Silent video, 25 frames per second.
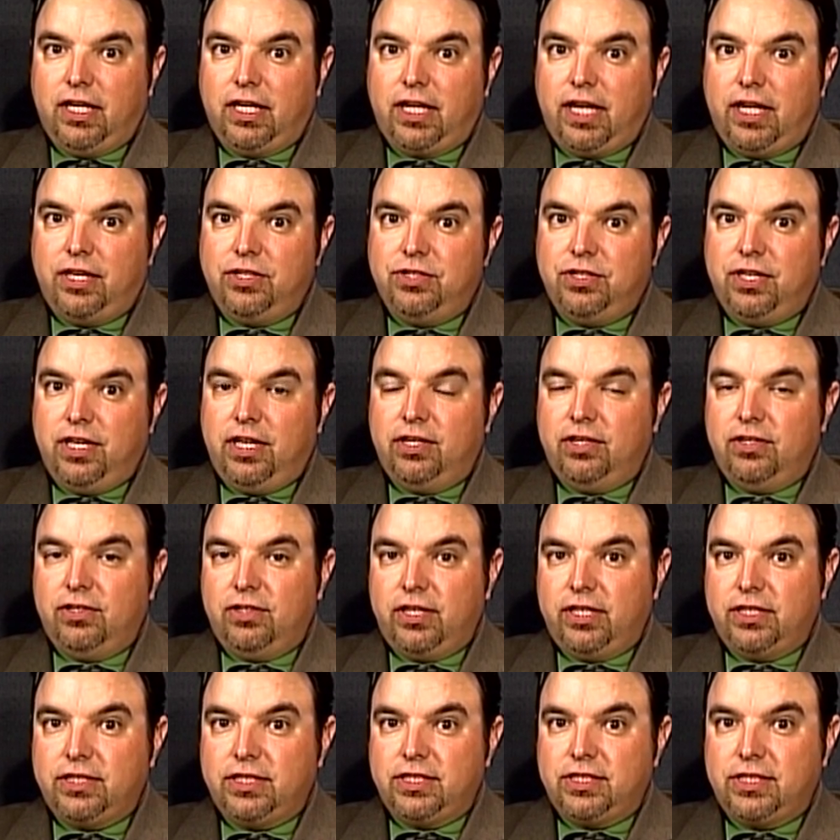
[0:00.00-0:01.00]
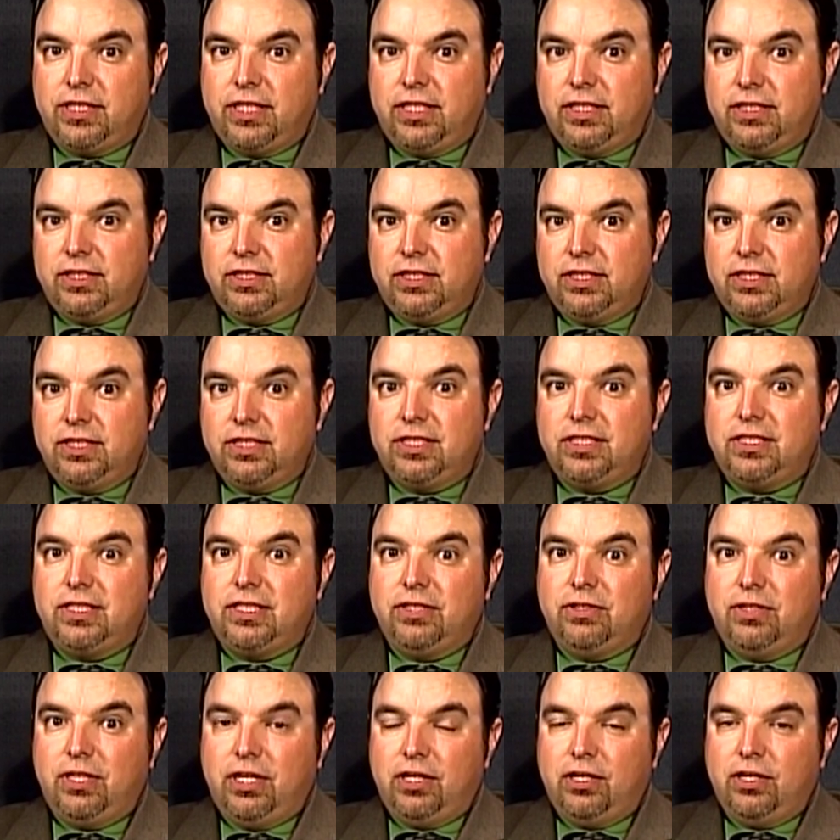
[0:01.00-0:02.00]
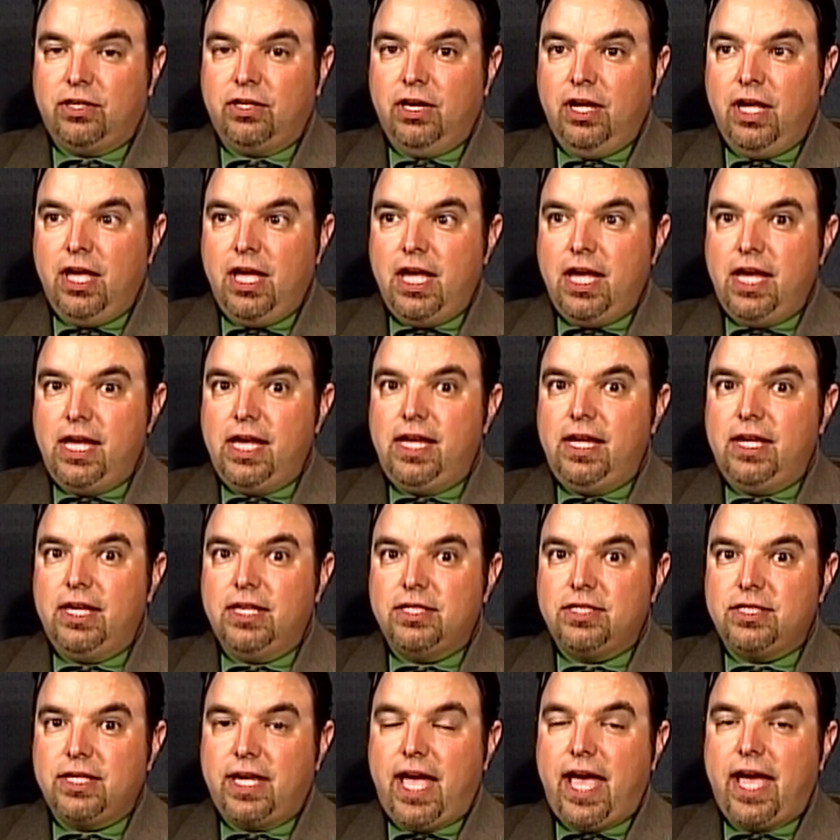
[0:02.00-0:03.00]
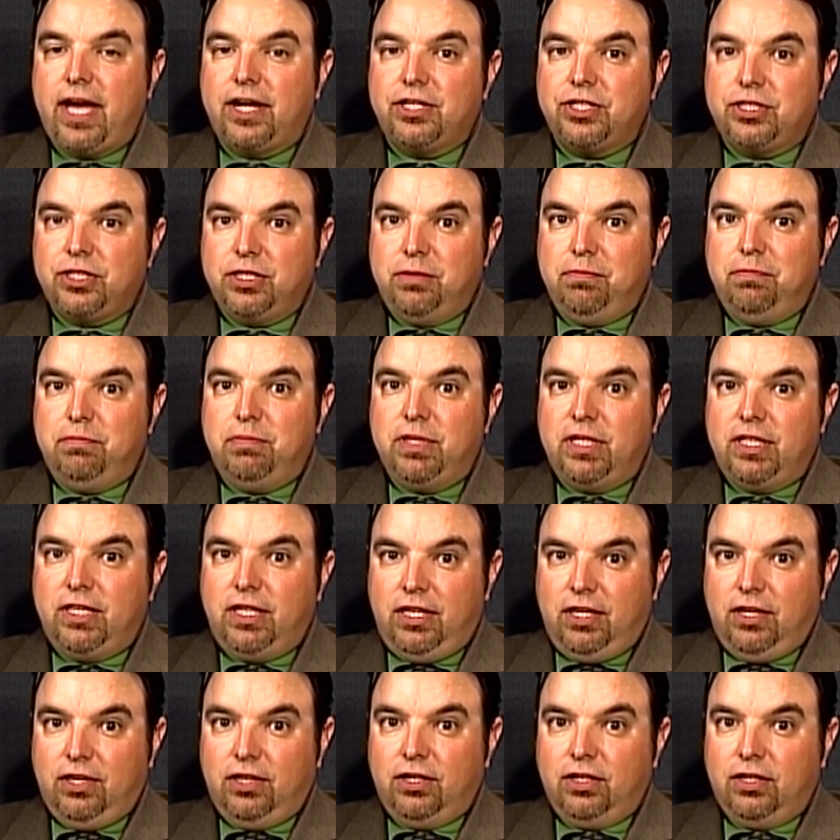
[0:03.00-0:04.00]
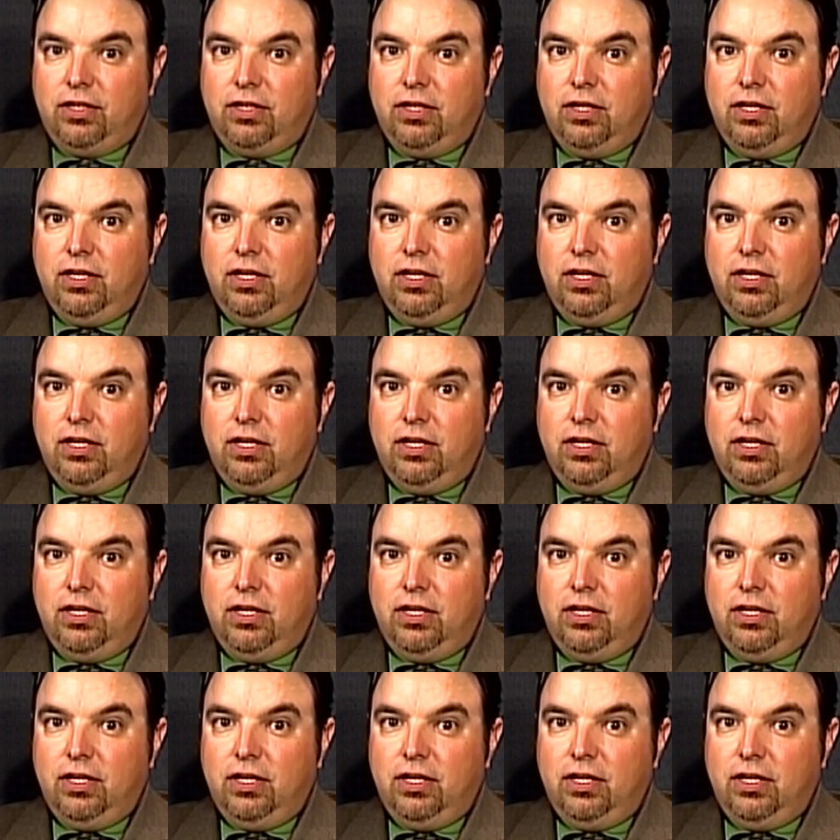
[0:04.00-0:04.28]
Ken Janander, as I said, is still here. He has actually been here